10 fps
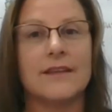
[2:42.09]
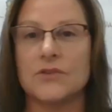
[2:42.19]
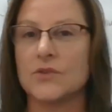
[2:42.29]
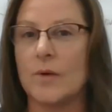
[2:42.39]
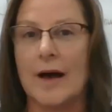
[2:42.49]
They'll
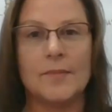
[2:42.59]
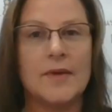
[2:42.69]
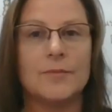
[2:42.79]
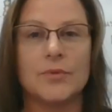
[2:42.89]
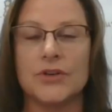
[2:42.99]
swap
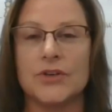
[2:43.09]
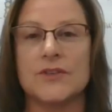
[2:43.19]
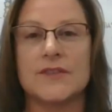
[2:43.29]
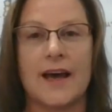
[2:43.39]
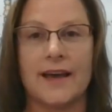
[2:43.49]

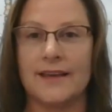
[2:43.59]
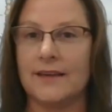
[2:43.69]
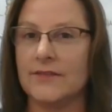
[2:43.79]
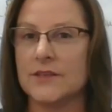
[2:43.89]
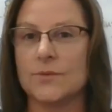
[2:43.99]
papers. I
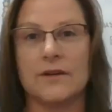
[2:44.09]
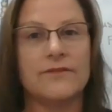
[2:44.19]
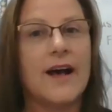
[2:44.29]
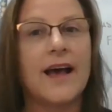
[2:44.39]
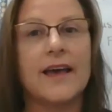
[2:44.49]
gave this one a
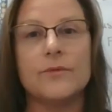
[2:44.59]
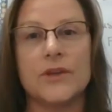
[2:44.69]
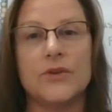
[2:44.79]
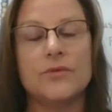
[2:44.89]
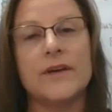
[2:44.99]
5.
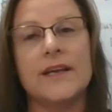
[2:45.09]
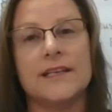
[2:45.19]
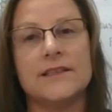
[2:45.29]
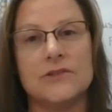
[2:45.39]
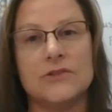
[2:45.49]
When you read
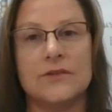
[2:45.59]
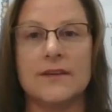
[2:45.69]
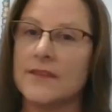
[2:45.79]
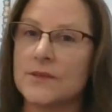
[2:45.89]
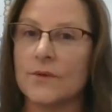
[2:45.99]
it, did you
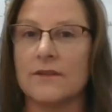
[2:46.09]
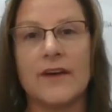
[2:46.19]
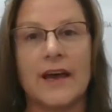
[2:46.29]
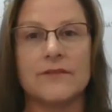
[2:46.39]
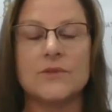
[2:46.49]
give this one a
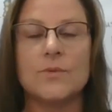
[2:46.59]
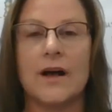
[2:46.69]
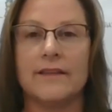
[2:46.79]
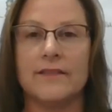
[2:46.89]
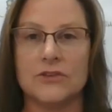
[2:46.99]
5 as
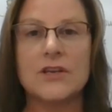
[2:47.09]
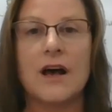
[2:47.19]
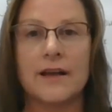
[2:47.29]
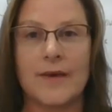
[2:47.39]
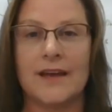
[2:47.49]
well? And they'll
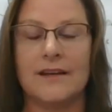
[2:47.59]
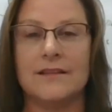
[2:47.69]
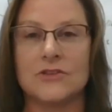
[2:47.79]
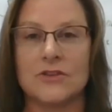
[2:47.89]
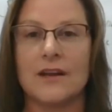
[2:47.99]
talk about it.
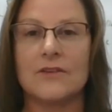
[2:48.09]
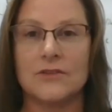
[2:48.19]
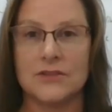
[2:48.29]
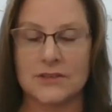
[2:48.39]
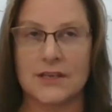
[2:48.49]
And there's a lot of
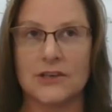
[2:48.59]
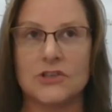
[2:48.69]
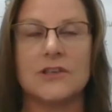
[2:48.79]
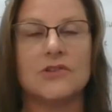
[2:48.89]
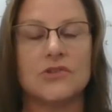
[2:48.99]
good
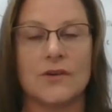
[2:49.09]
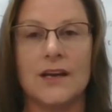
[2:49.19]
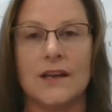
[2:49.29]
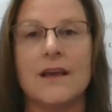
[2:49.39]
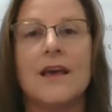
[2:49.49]
discussion and
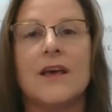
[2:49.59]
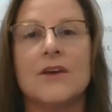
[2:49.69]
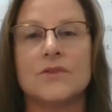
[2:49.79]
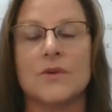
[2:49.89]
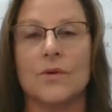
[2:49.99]
training.
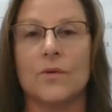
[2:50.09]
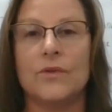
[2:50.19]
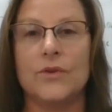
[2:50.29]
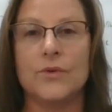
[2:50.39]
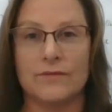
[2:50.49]
So
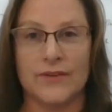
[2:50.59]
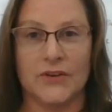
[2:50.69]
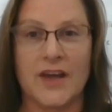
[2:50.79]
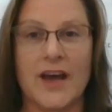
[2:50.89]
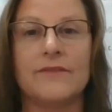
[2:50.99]
you can
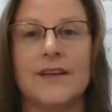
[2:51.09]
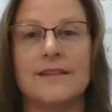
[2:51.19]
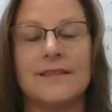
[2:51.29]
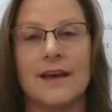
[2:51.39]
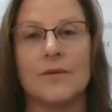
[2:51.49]
feel
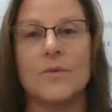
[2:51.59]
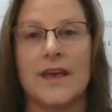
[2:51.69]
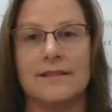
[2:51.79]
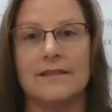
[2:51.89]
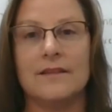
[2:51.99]
confident that
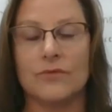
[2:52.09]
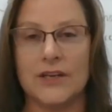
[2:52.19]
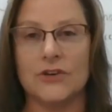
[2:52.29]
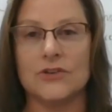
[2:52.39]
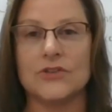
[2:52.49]
when the
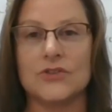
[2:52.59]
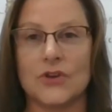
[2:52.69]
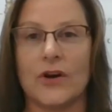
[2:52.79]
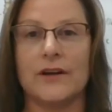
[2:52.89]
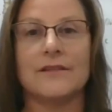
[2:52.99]
readers
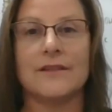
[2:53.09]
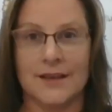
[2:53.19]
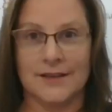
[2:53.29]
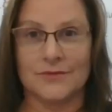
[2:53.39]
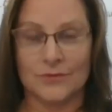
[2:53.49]
start
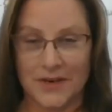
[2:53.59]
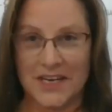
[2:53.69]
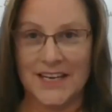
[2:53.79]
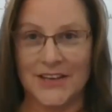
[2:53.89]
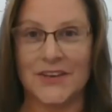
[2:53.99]

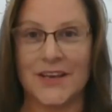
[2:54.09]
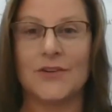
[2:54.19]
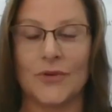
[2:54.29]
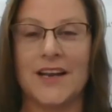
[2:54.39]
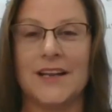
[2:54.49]
reading
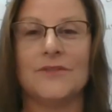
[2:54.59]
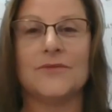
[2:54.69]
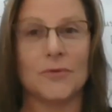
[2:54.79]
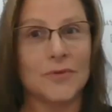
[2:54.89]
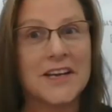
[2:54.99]
and grading
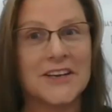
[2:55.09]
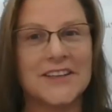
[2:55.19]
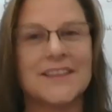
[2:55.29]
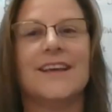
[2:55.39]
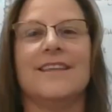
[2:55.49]
for
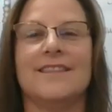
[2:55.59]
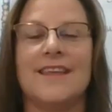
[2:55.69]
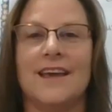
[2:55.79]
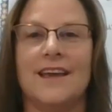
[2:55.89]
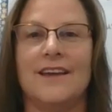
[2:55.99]
real,
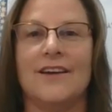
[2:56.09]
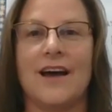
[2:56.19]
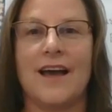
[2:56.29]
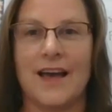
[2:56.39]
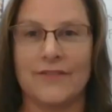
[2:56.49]
they
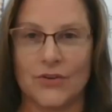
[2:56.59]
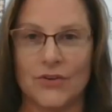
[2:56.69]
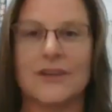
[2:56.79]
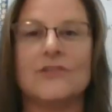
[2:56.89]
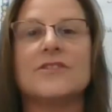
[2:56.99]
have a
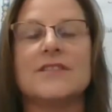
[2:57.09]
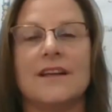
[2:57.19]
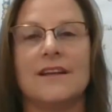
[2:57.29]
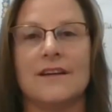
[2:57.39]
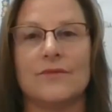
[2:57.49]
good
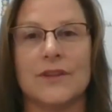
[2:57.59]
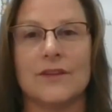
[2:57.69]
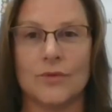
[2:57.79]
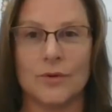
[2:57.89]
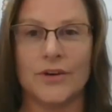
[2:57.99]
understanding of what
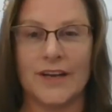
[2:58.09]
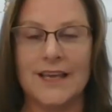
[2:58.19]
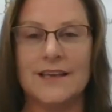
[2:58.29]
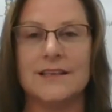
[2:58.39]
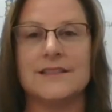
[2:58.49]
the rubric
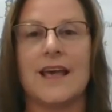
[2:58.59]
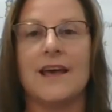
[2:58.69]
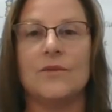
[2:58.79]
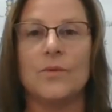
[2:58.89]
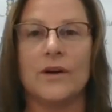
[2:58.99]
is
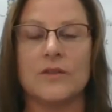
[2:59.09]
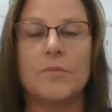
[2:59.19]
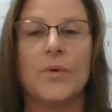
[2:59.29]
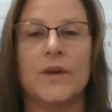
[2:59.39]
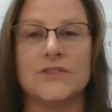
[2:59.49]
and where the
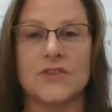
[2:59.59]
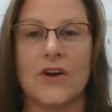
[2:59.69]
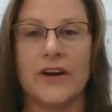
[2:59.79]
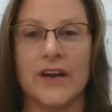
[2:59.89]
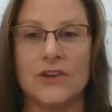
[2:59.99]
points
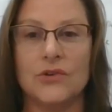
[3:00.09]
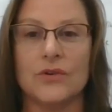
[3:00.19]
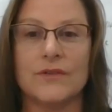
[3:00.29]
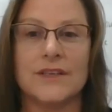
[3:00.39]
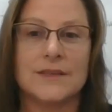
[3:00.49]
are in
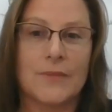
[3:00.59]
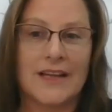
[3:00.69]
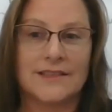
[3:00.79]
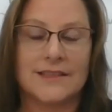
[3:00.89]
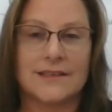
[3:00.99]
your
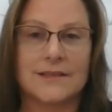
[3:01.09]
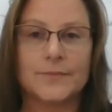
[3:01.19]
responses.